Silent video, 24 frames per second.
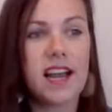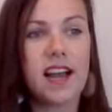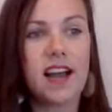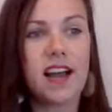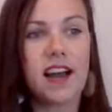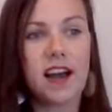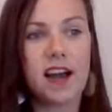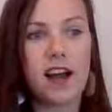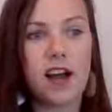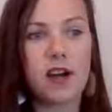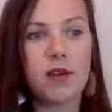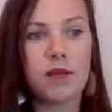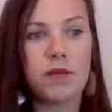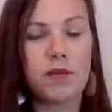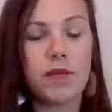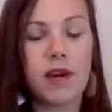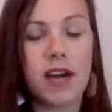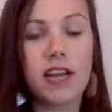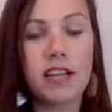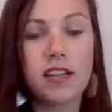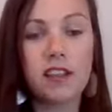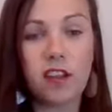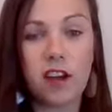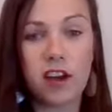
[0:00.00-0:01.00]
I
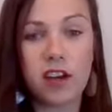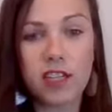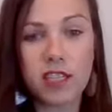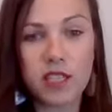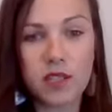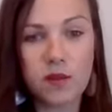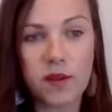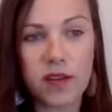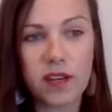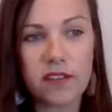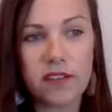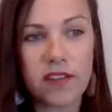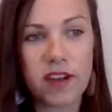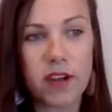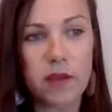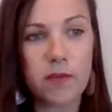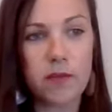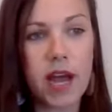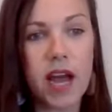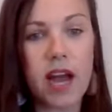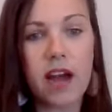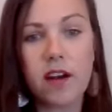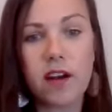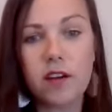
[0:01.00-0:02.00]
had lost 25
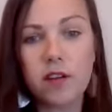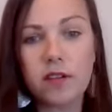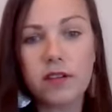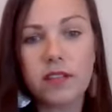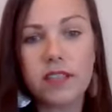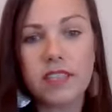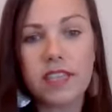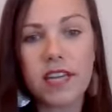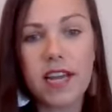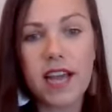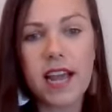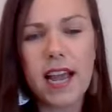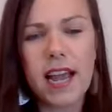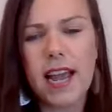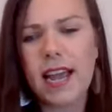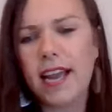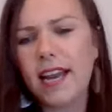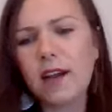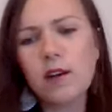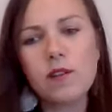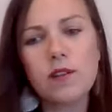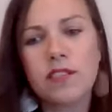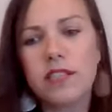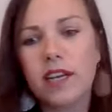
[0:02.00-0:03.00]
pounds, and
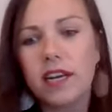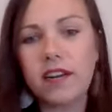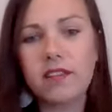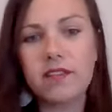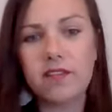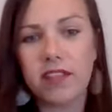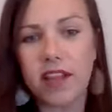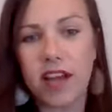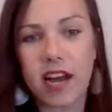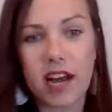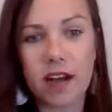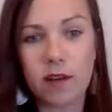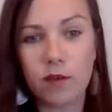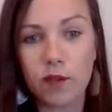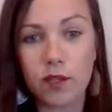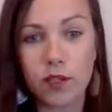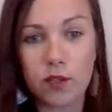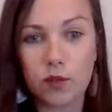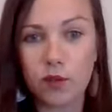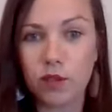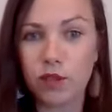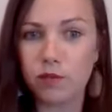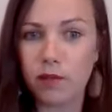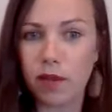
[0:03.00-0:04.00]
outside of that, which
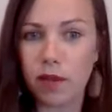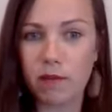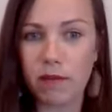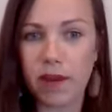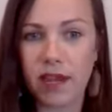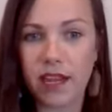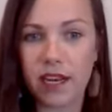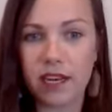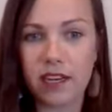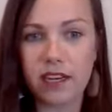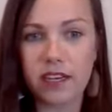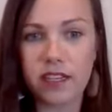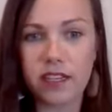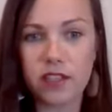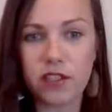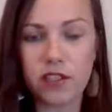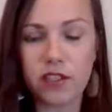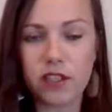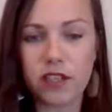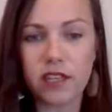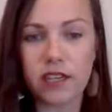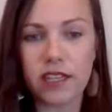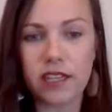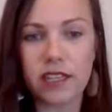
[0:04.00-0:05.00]
was my main
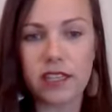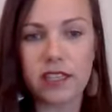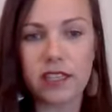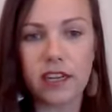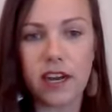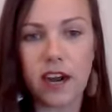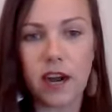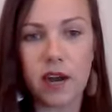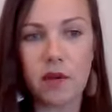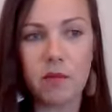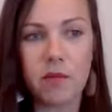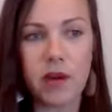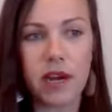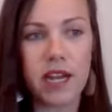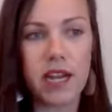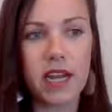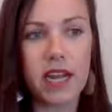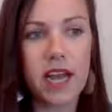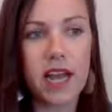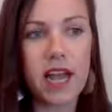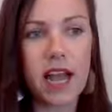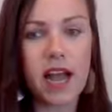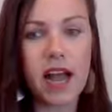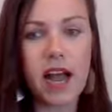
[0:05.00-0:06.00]
concern at the time, but
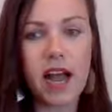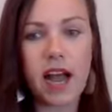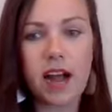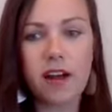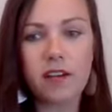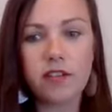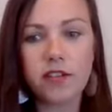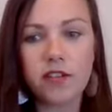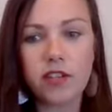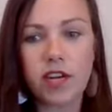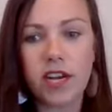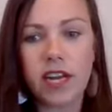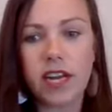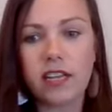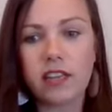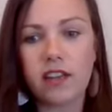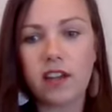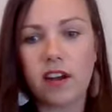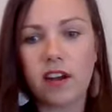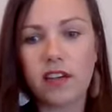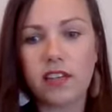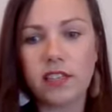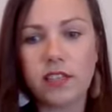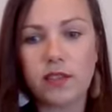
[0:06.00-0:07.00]
after I had
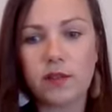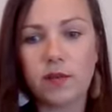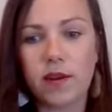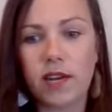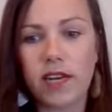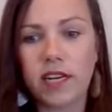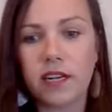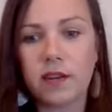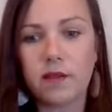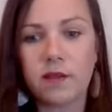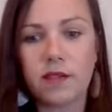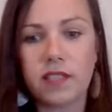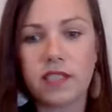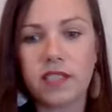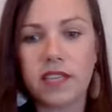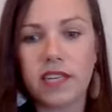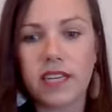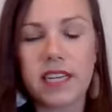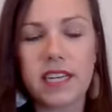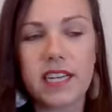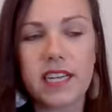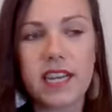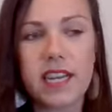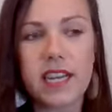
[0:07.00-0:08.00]
lost the weight, it was
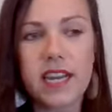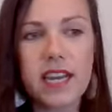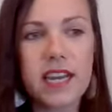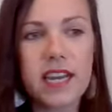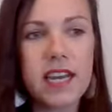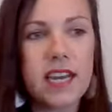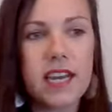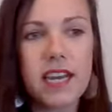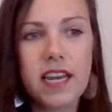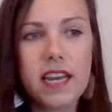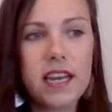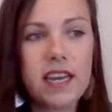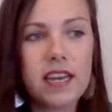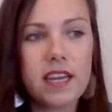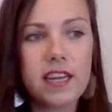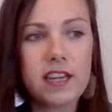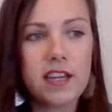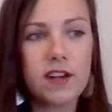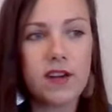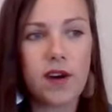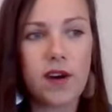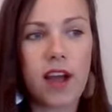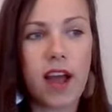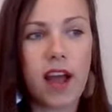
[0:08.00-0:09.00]
like,
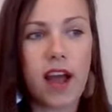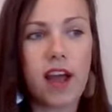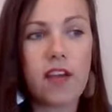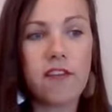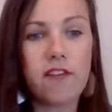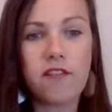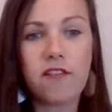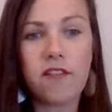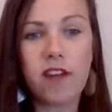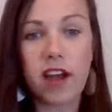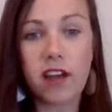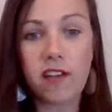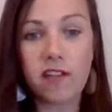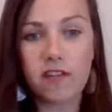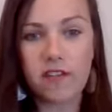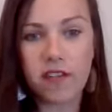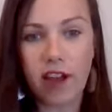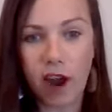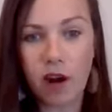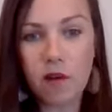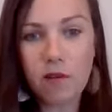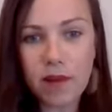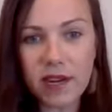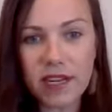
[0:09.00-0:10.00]
I
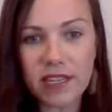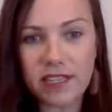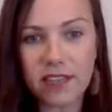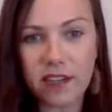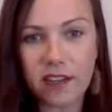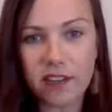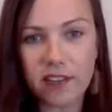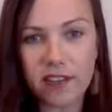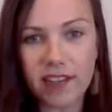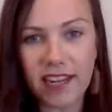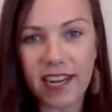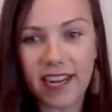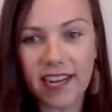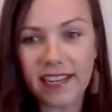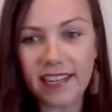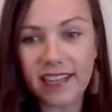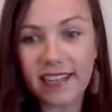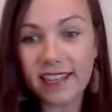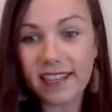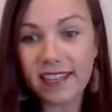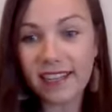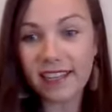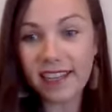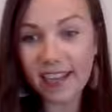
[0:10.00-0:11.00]
found myself again.
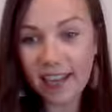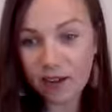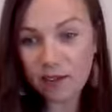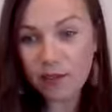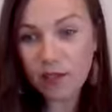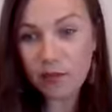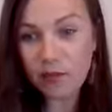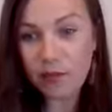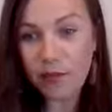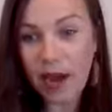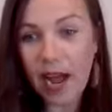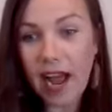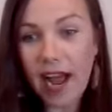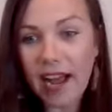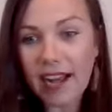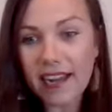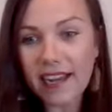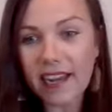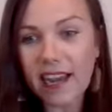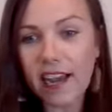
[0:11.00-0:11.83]
Like I was back.